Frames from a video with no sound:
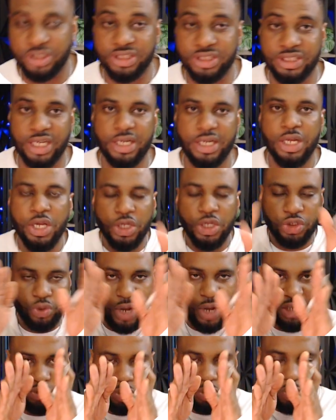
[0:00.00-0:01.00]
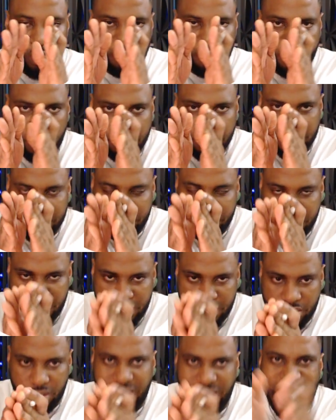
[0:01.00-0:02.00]
the side. So as we go from the
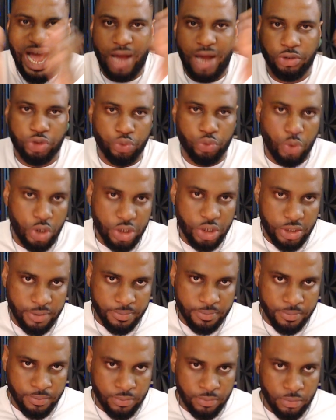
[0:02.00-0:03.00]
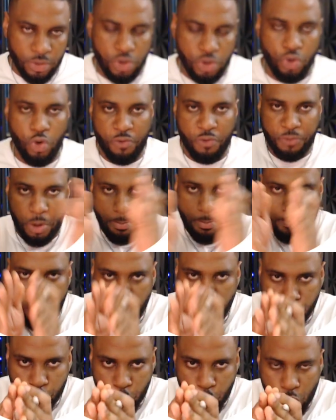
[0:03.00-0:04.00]
middle outward, you go from
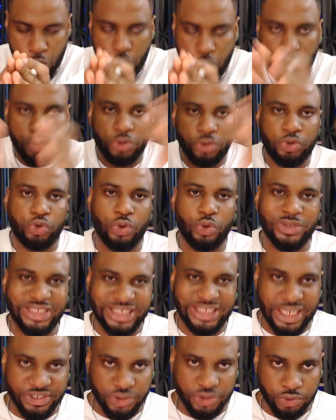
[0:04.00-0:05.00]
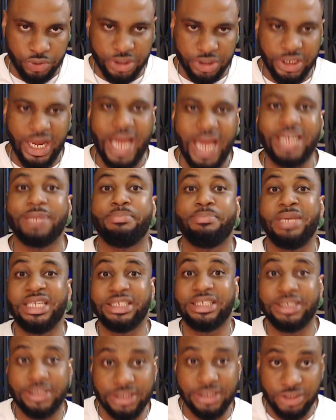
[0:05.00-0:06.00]
motor to sensory, and
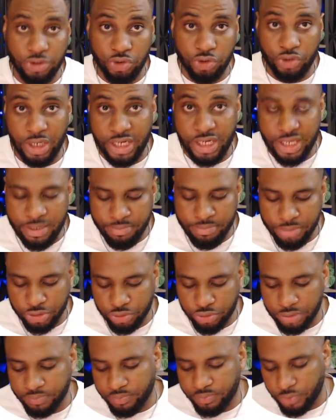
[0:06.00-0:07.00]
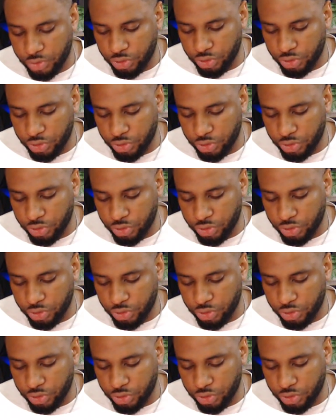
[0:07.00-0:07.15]
mixed is usually in between. You